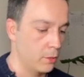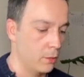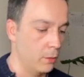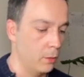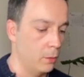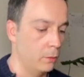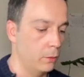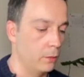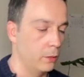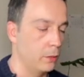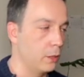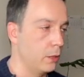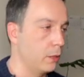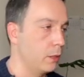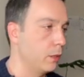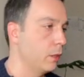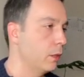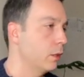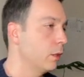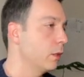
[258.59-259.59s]
so
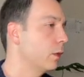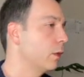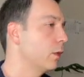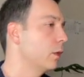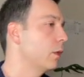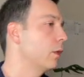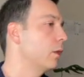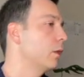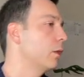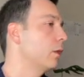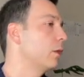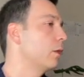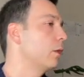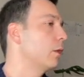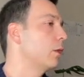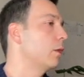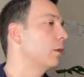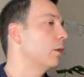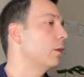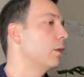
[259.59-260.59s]
the
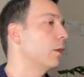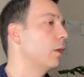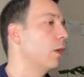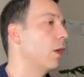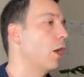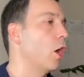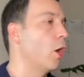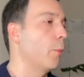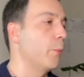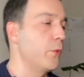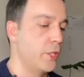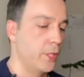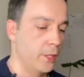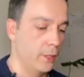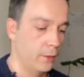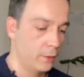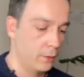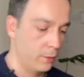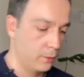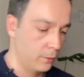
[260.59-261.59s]

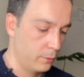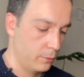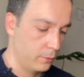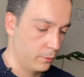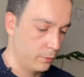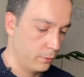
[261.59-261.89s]
object